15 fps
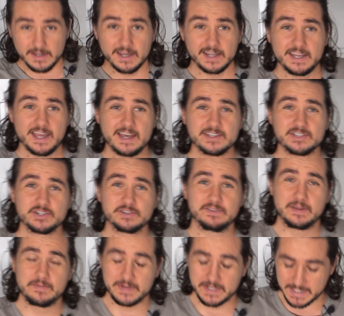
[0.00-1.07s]
And yeah, it's just
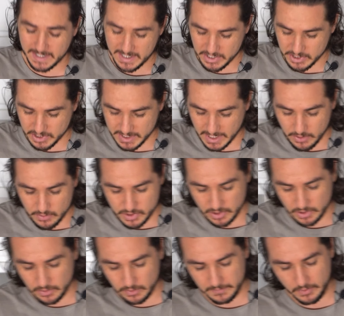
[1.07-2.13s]
flipping delicious. I also
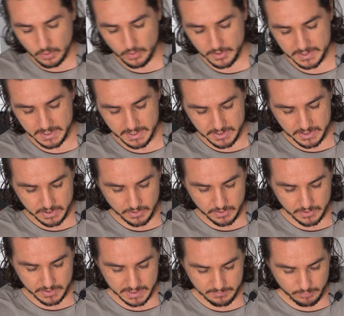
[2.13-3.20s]
love hoisin
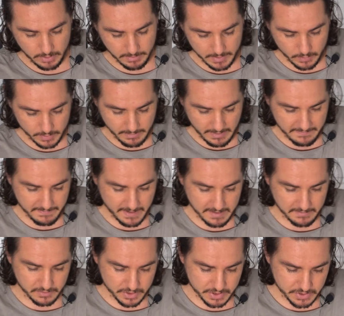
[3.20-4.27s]
sauce. It's probably one of my
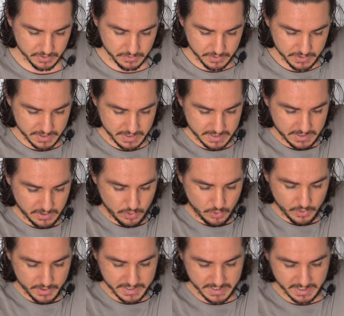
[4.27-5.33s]
favourite sauces,
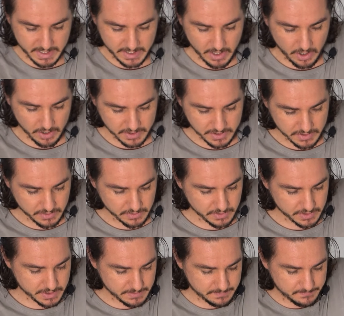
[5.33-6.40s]
hoisin and hot
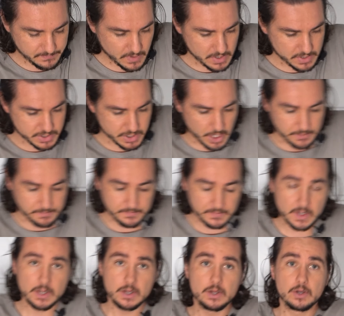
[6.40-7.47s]
sauce. So,
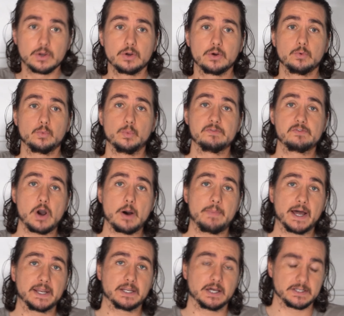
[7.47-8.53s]
we've got a
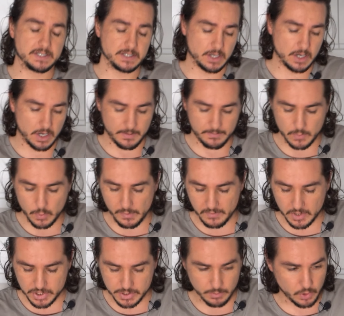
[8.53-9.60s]
pan nice and hot. We've
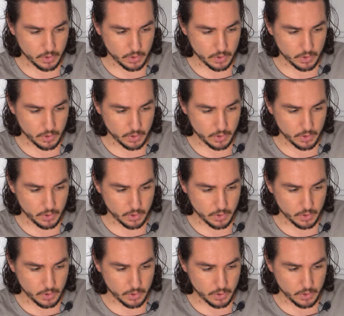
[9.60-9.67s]
got some